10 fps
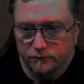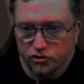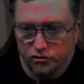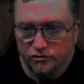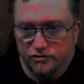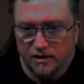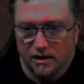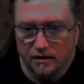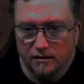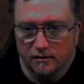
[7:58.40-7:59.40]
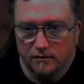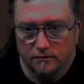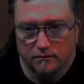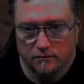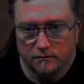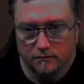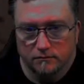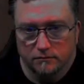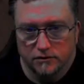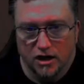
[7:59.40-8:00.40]
Just a
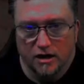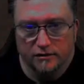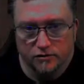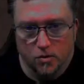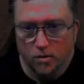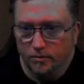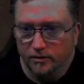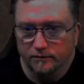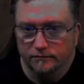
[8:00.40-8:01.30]
giant scorpion.